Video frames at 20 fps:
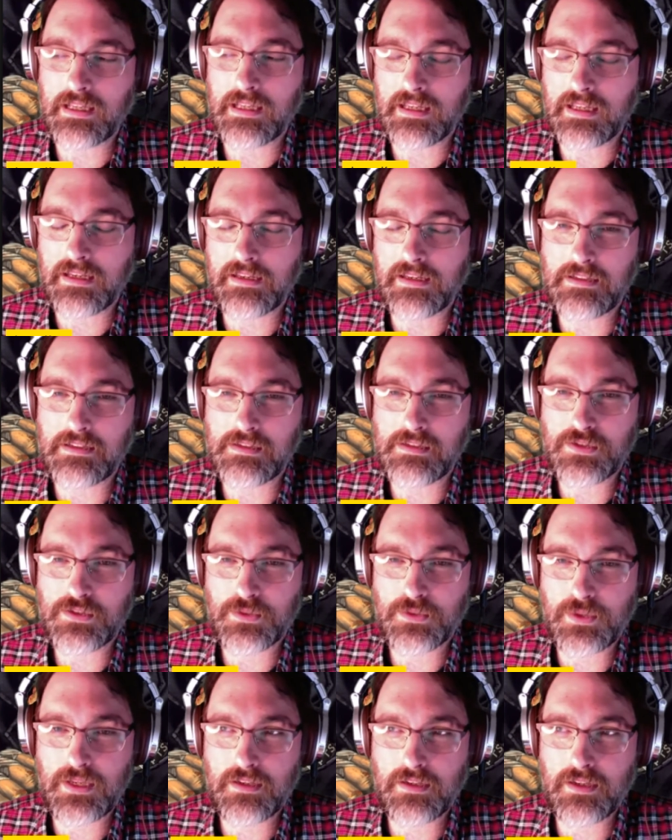And so
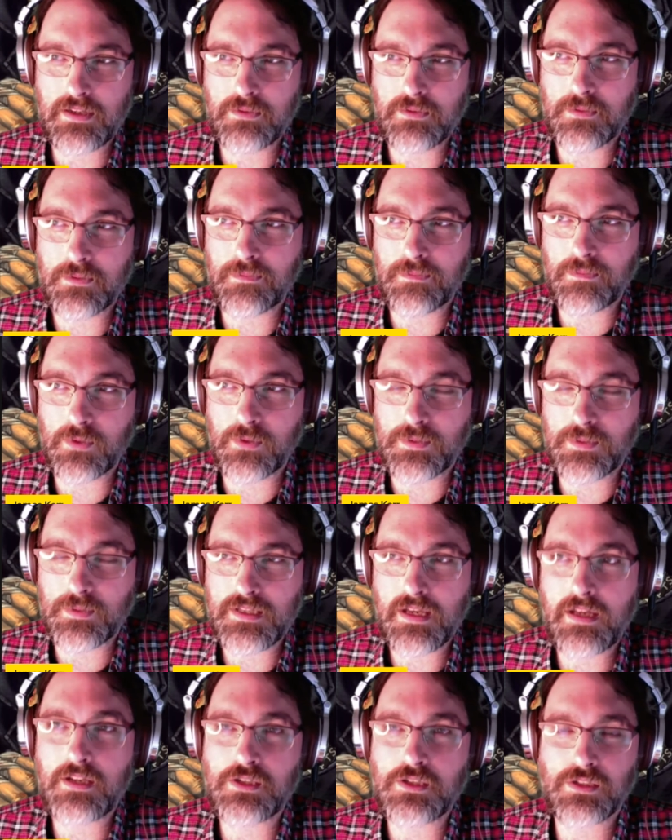he and I were were
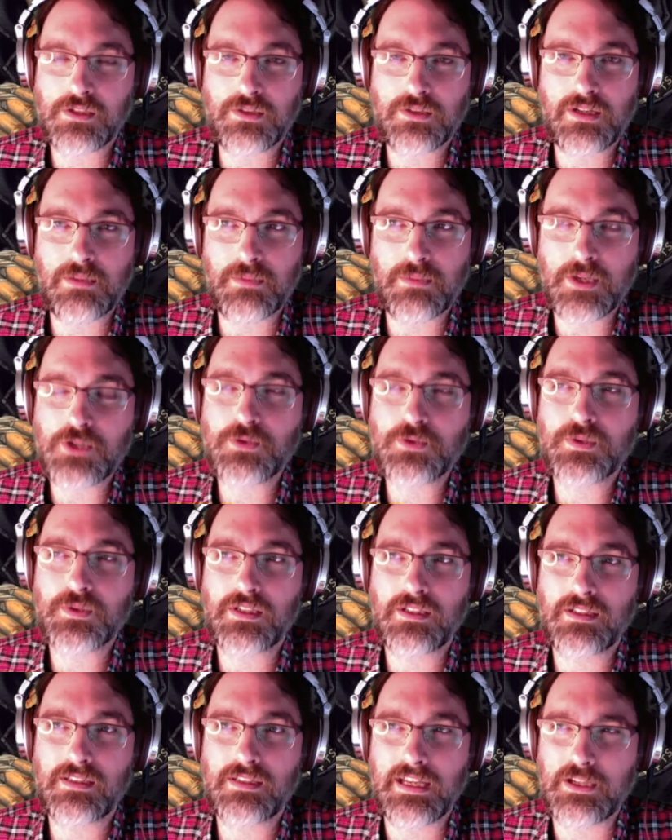beside each other in a
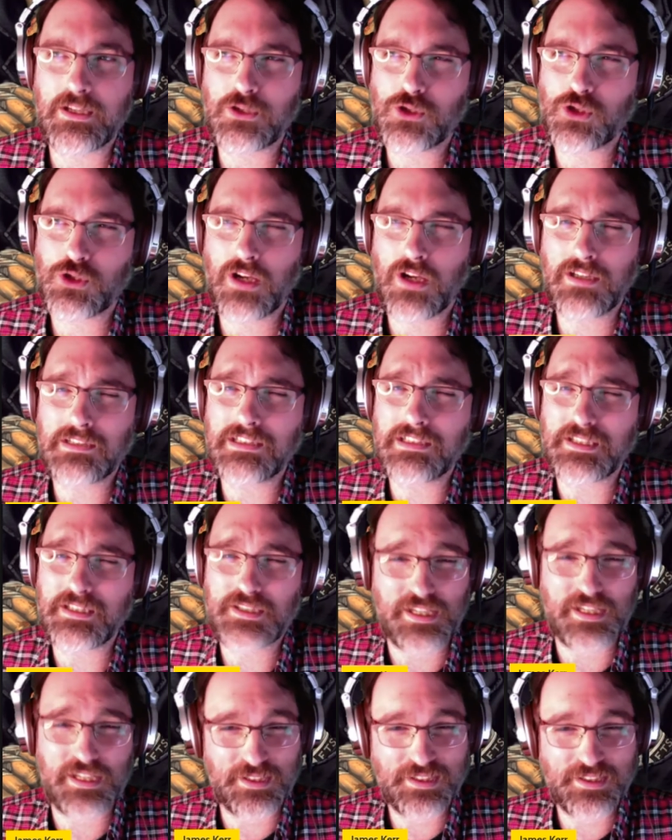Montreal like
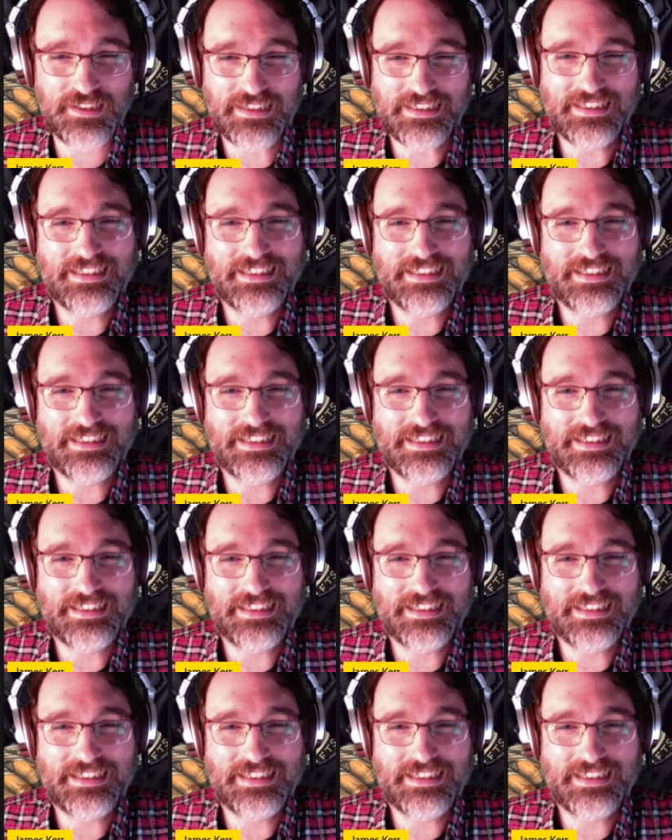chocolatier,